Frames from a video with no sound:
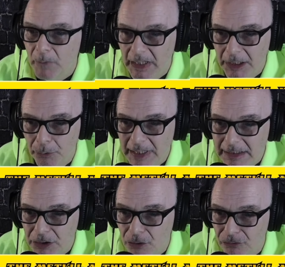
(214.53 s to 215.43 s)
I'm going to
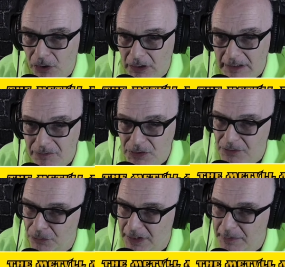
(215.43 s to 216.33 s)
rate the overall levels
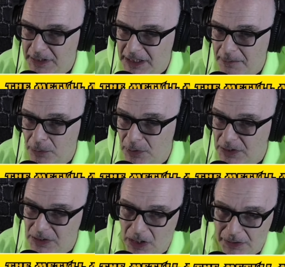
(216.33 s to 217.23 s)
of rhythm and tempo
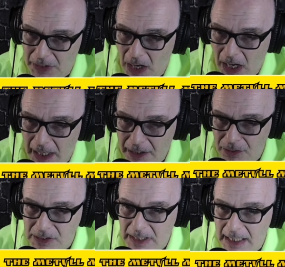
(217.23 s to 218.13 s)
as on the
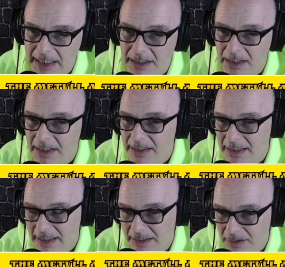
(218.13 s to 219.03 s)
higher side,
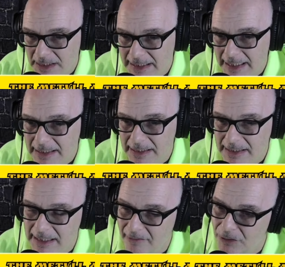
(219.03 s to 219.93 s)
in the 6
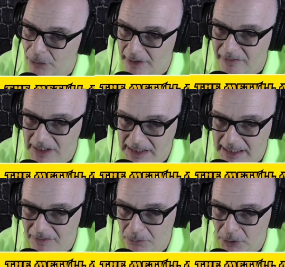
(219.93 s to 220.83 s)
to 7 or even a
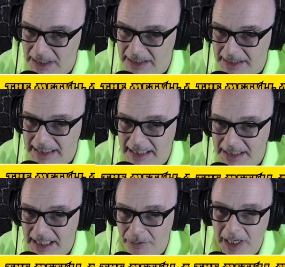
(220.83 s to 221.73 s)
7 plus
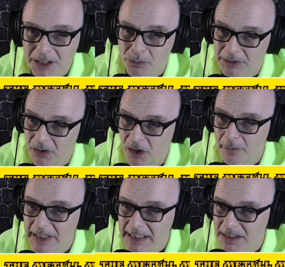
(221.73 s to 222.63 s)
intensity range, while the
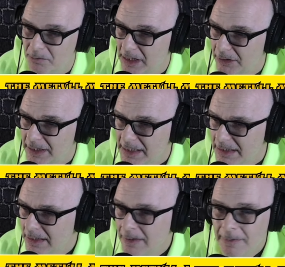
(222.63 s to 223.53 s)
harmonies and
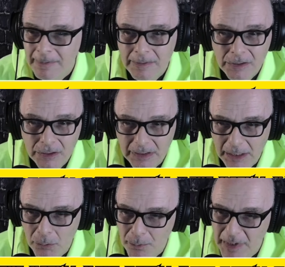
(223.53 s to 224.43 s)
melodies,
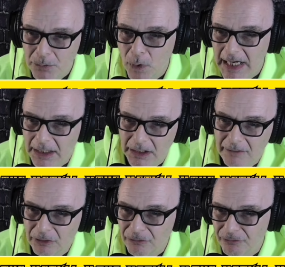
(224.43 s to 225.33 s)
they were midway to
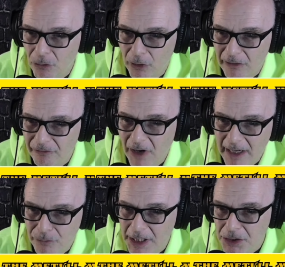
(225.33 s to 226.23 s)
level 4 and
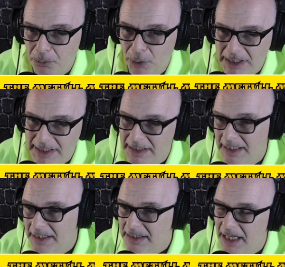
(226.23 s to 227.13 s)
5 range of presence
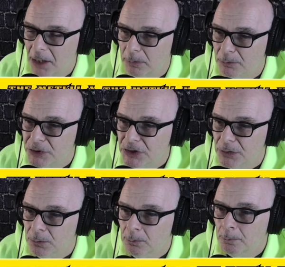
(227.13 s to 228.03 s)
in this album,
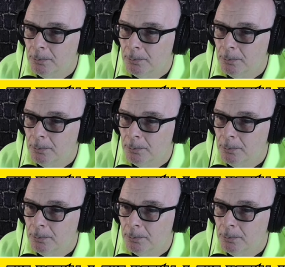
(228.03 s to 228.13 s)
too.